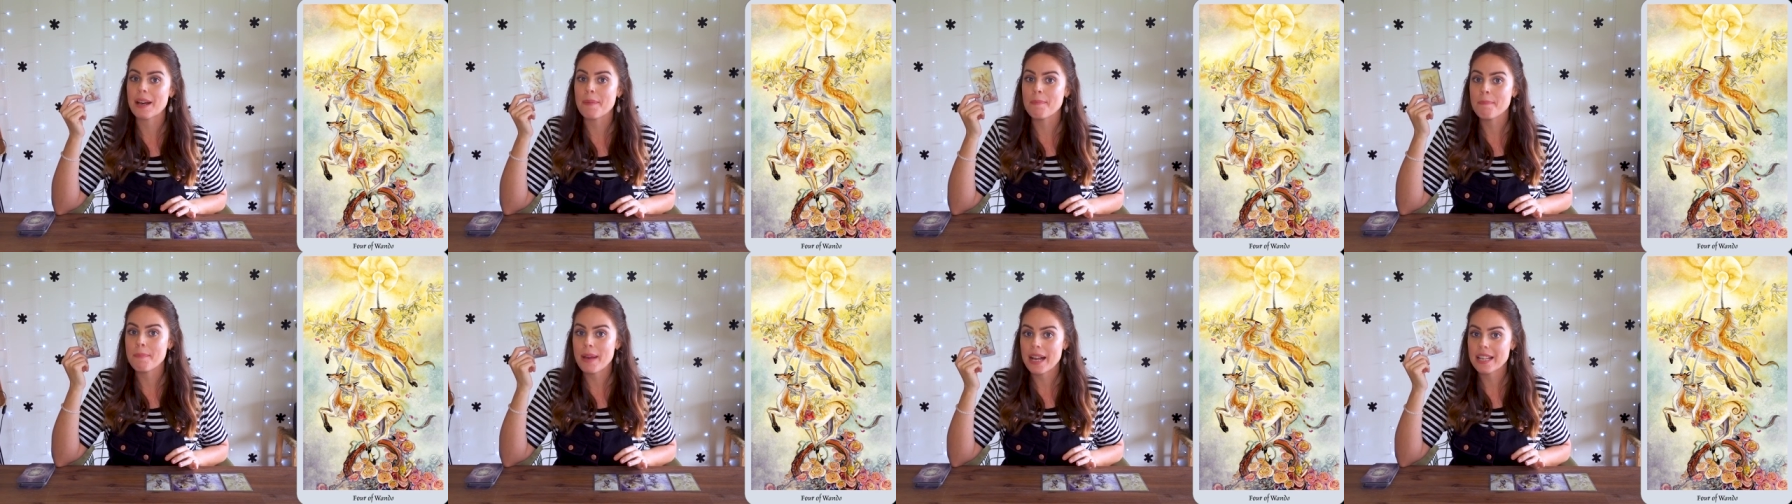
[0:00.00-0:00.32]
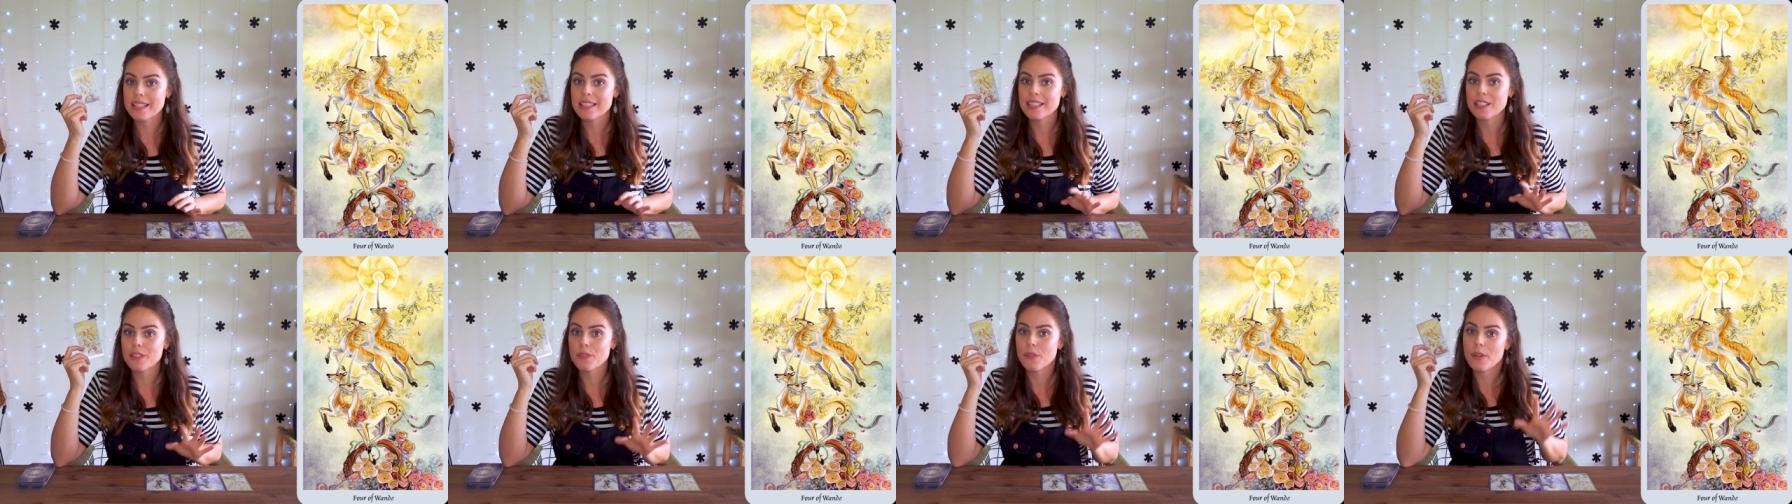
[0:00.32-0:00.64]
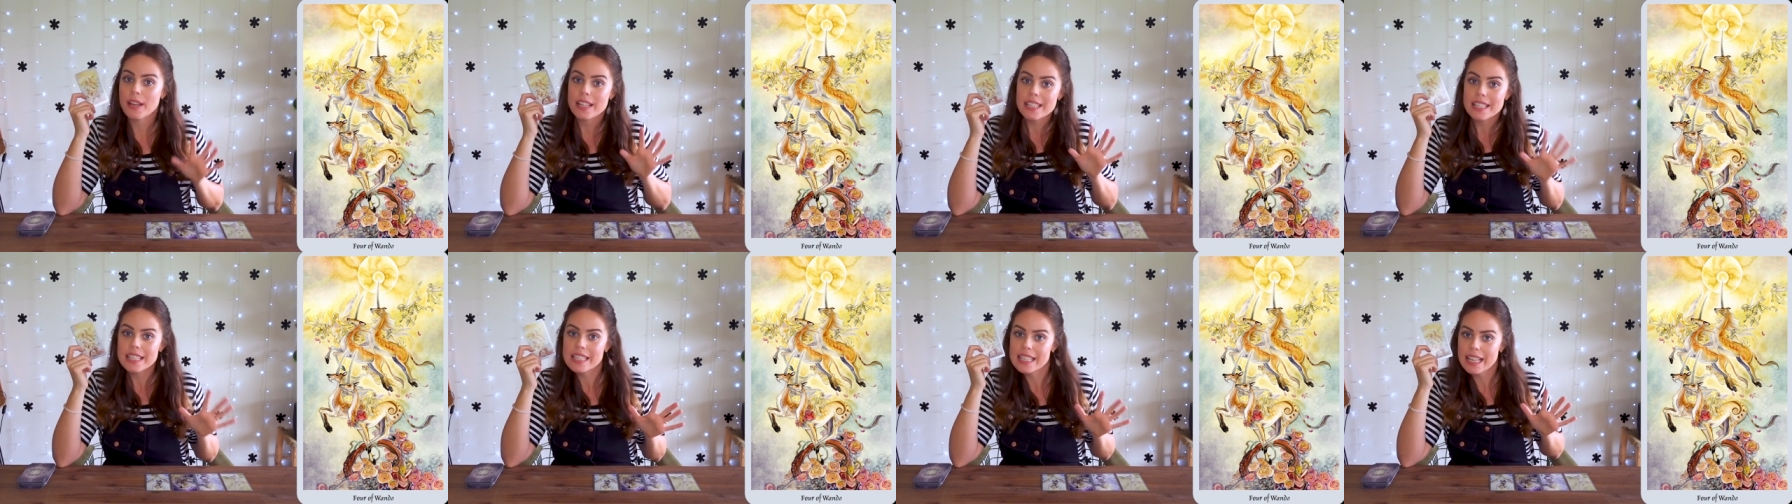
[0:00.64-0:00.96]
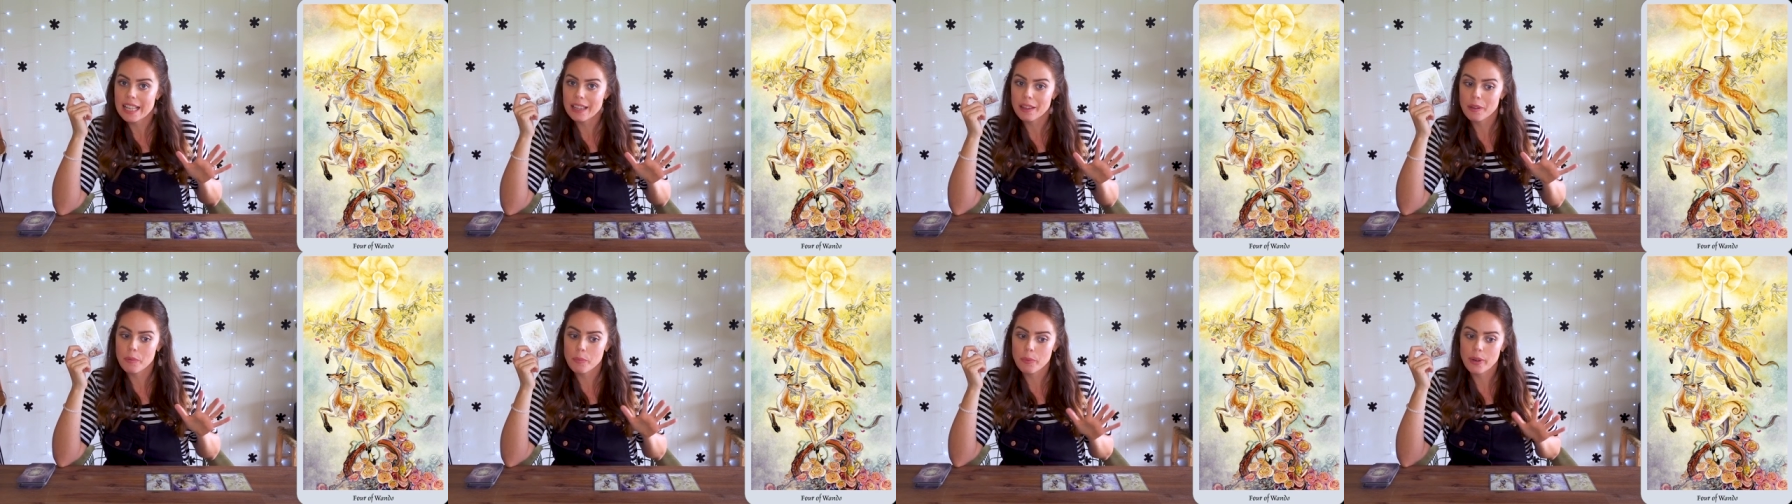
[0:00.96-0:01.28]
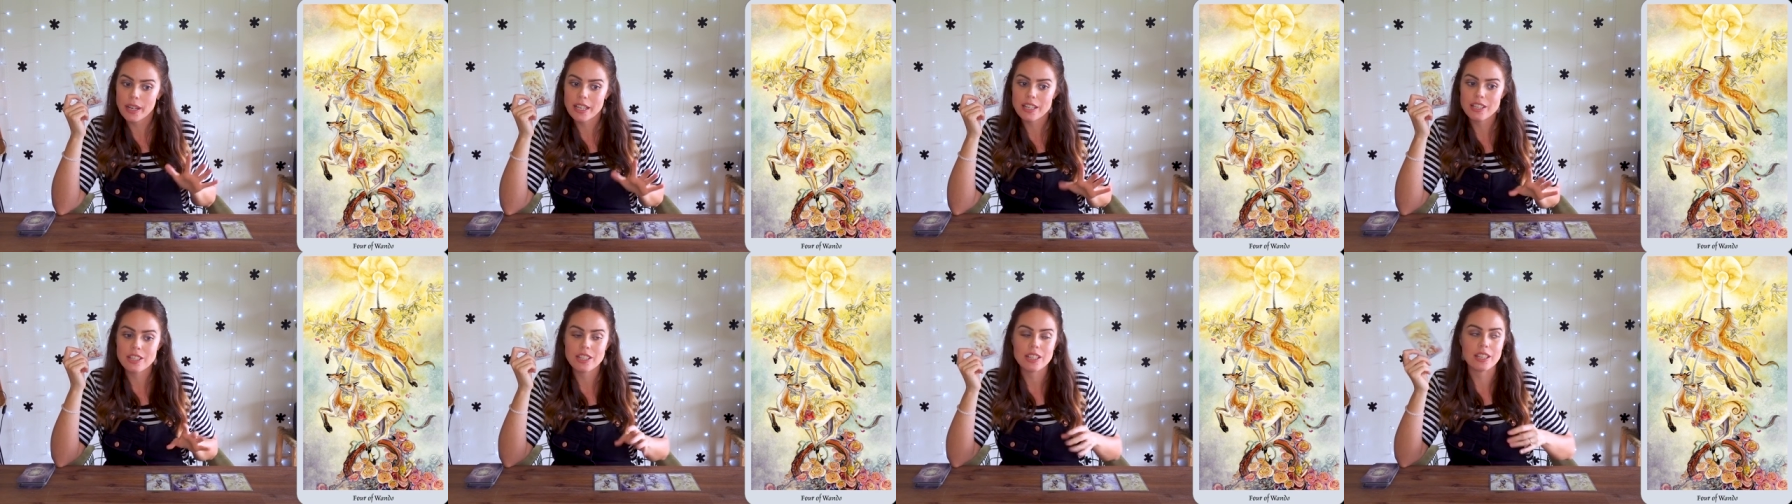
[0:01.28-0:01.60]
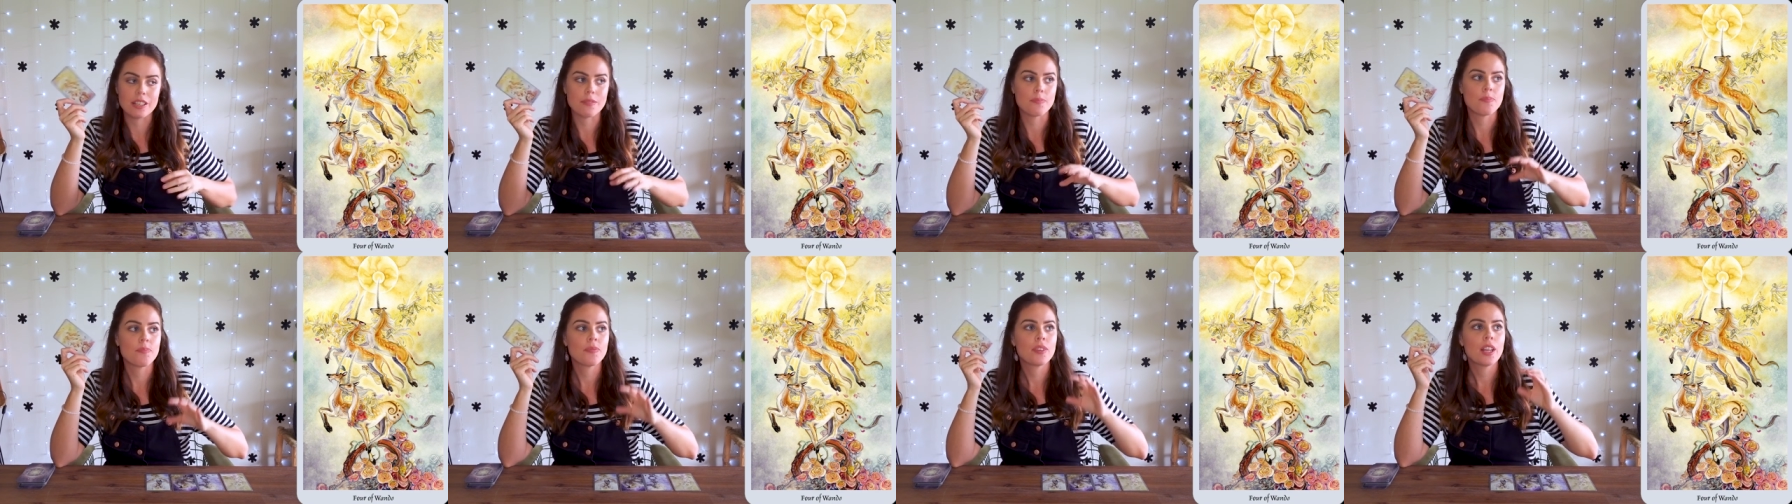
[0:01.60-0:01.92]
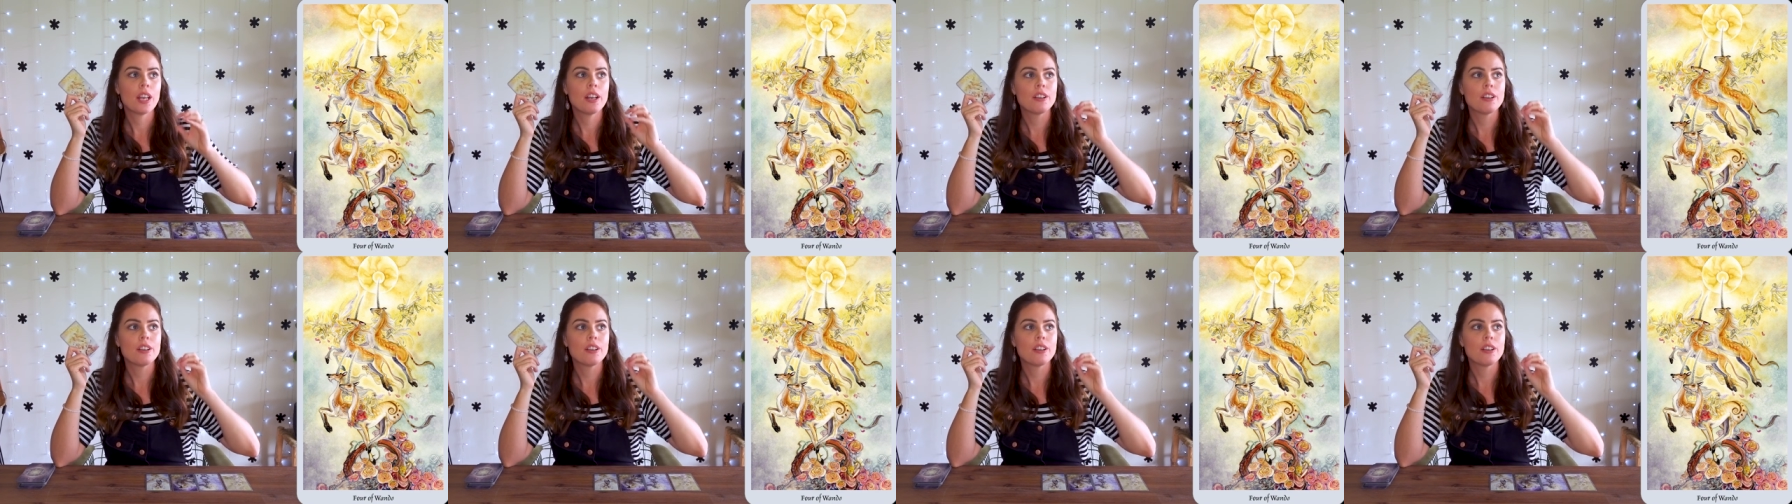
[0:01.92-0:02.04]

a massive celebration.